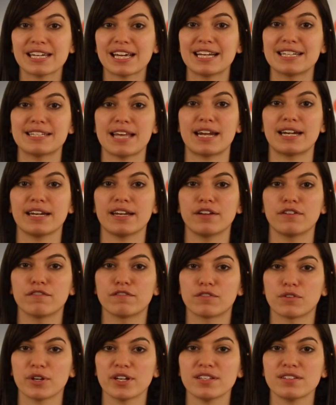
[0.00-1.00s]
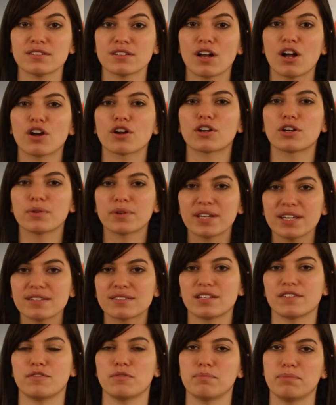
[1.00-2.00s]
identity, and voice are
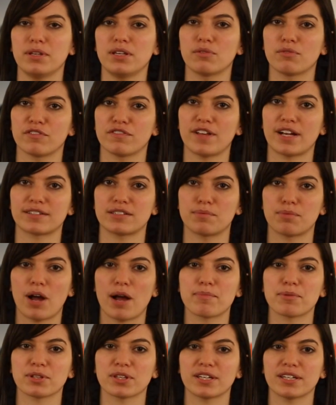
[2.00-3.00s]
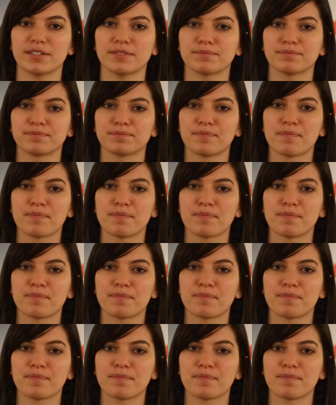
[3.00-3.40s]
cohesive and being reflected properly.